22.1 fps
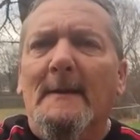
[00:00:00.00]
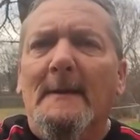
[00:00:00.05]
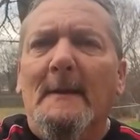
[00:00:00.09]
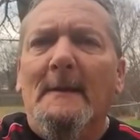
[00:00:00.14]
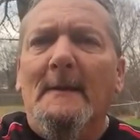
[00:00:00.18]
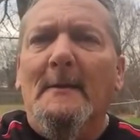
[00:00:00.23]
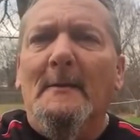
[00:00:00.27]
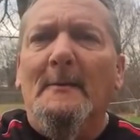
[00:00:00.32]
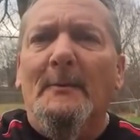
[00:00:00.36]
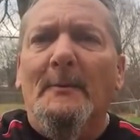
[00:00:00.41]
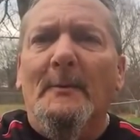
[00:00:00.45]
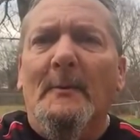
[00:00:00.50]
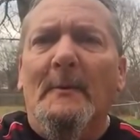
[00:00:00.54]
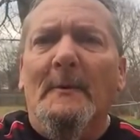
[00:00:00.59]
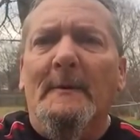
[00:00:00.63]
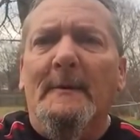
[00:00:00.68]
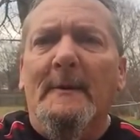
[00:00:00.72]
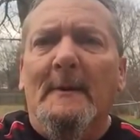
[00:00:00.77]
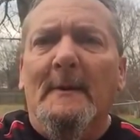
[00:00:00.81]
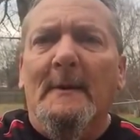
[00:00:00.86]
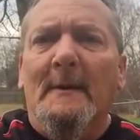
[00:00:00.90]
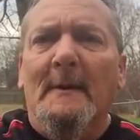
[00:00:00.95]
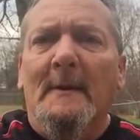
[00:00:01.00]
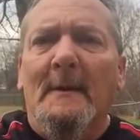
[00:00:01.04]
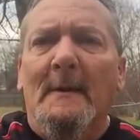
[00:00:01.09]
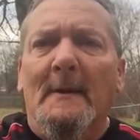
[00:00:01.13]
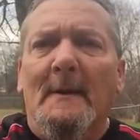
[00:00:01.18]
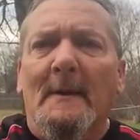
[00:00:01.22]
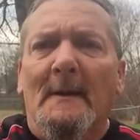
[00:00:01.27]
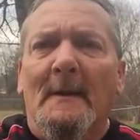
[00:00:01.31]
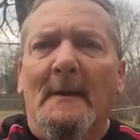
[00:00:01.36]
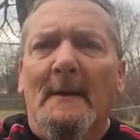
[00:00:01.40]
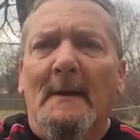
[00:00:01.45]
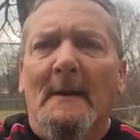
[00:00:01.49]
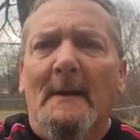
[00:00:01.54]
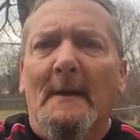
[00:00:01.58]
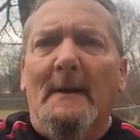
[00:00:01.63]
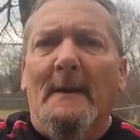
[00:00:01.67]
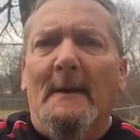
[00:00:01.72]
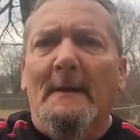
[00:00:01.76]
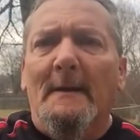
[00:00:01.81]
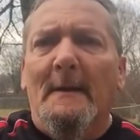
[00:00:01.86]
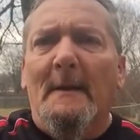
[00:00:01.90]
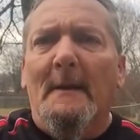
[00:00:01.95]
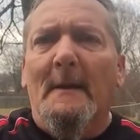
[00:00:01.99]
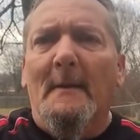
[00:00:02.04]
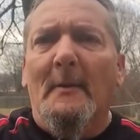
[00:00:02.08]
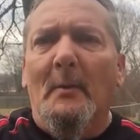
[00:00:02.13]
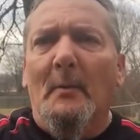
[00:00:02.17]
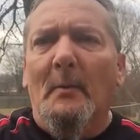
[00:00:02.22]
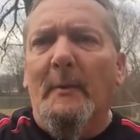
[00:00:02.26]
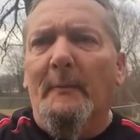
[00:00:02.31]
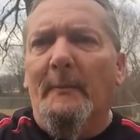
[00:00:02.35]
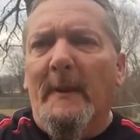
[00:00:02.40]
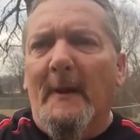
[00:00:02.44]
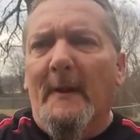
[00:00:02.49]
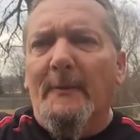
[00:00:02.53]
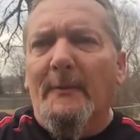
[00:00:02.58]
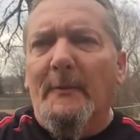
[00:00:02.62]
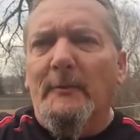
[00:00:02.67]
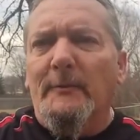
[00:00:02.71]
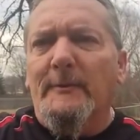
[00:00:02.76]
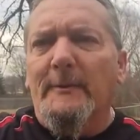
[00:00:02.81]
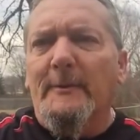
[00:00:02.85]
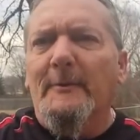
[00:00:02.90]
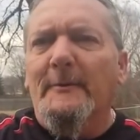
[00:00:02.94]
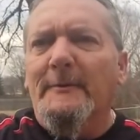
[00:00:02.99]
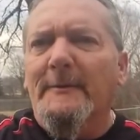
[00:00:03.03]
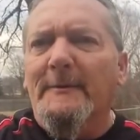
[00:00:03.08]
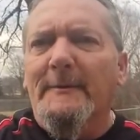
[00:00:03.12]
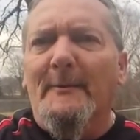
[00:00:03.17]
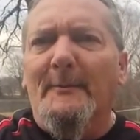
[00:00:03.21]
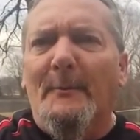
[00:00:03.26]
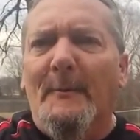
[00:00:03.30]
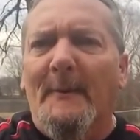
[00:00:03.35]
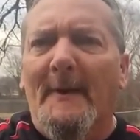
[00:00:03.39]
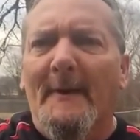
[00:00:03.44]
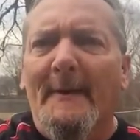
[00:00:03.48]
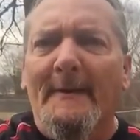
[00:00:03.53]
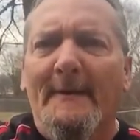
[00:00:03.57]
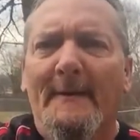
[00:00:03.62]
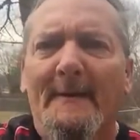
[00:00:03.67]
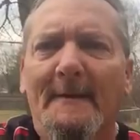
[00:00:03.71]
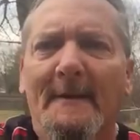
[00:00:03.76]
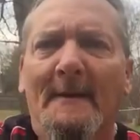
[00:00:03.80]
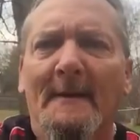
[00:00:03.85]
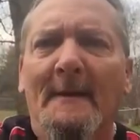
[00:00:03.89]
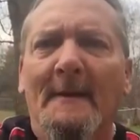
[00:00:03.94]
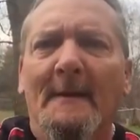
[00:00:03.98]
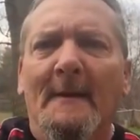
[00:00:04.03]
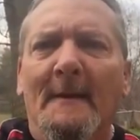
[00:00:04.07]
California, and we've got the church divided.